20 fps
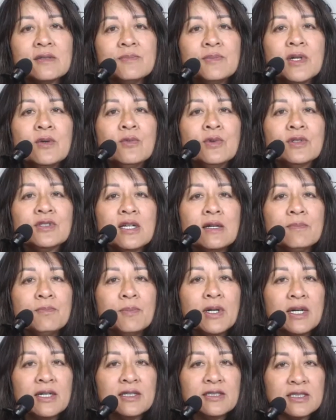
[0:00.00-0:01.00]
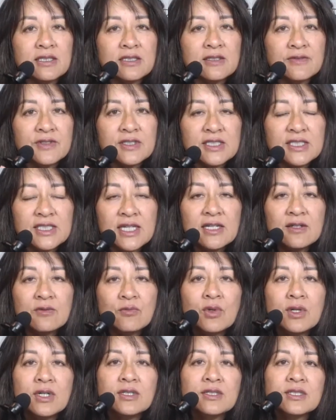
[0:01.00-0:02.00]
about what that positive intent
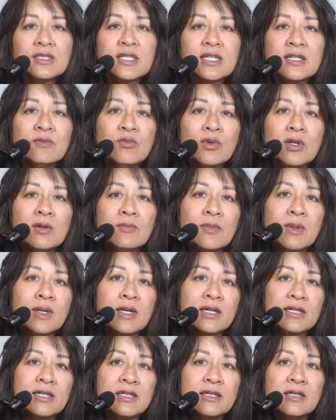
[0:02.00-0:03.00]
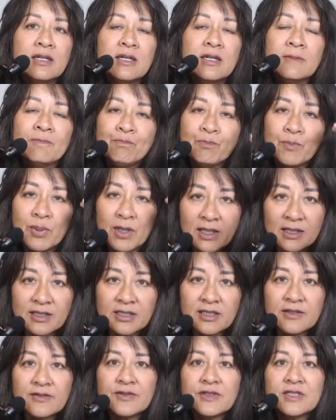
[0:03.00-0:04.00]
was and what my
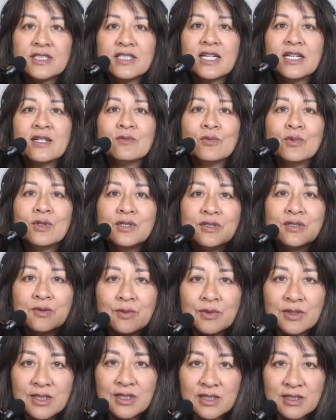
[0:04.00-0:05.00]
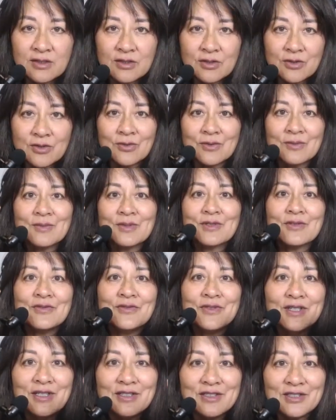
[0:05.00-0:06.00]
positive intent was within terms of
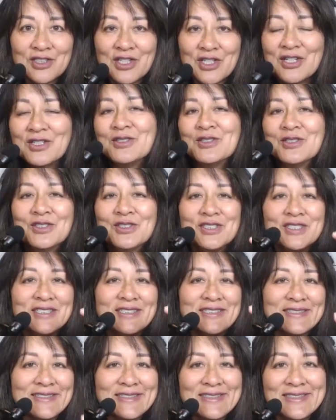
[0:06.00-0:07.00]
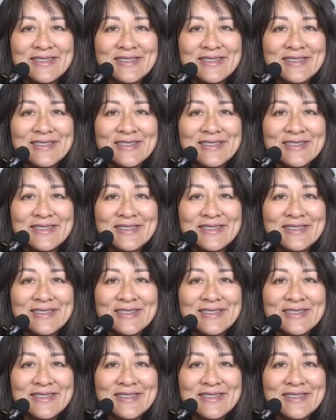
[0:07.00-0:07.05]
like challenging